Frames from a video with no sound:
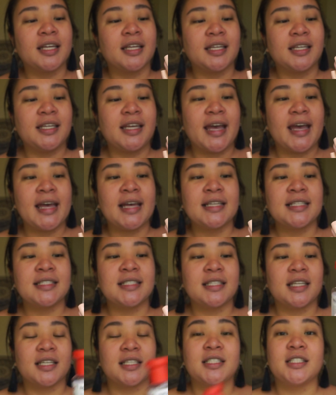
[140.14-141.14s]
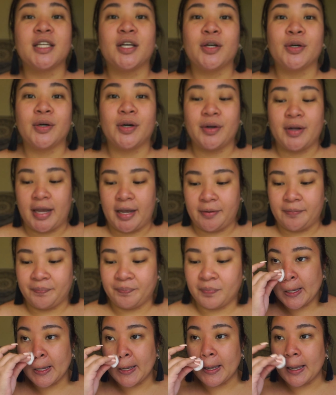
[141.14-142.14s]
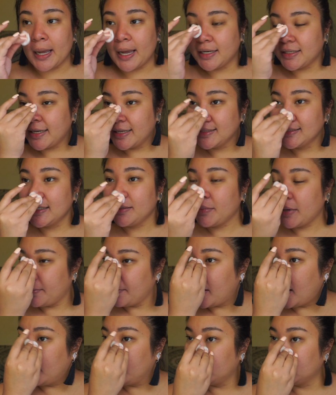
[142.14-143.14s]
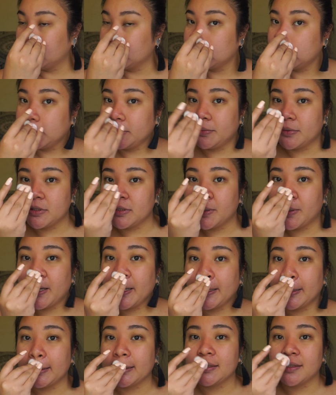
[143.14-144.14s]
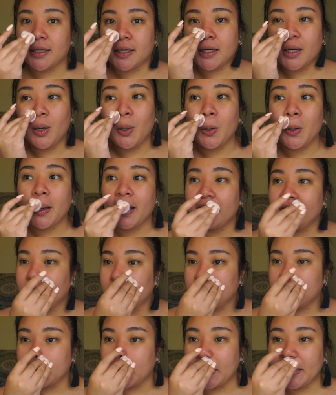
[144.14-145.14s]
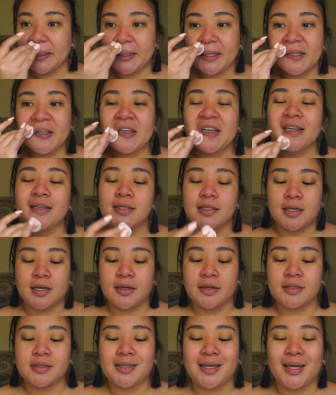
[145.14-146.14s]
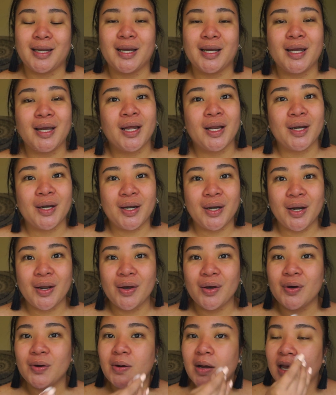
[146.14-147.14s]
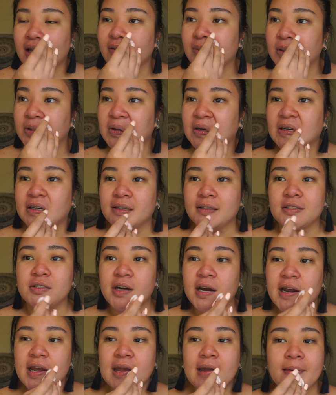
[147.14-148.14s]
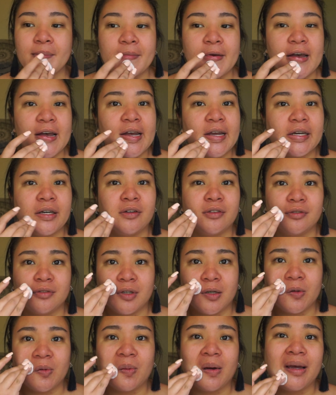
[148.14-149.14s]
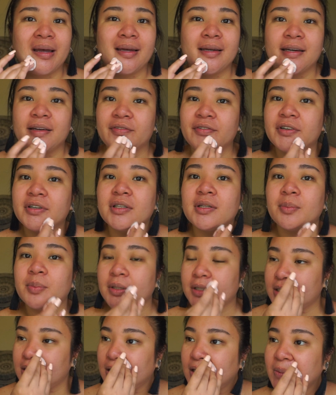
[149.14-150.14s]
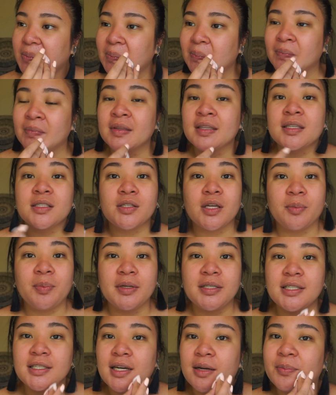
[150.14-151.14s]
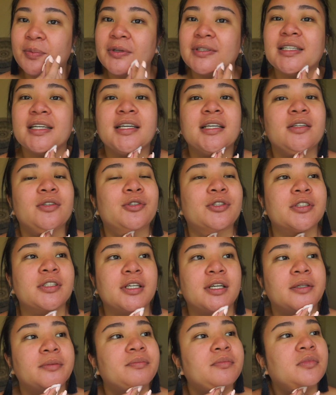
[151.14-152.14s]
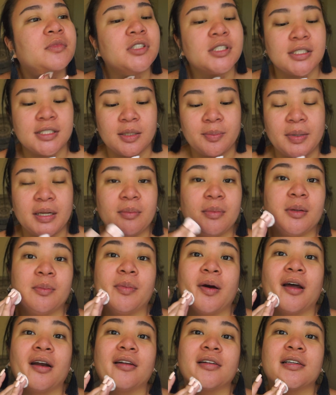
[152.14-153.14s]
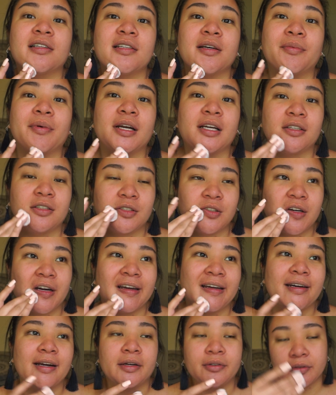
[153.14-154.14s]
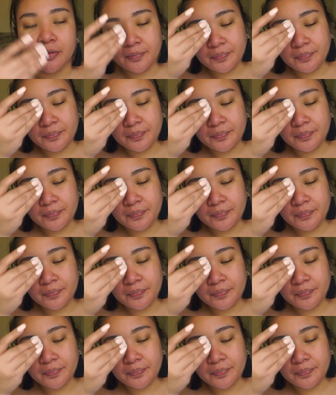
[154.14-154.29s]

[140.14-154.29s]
Yes. So, okay. I texted my mom because she was the one who was like, oh, have you tried this? And I was like, no, I've been wanting to try it, but I don't know why. I never really picked it up. So I picked it up one day at Ulta, just the baby bottle, because I wanted to try it out.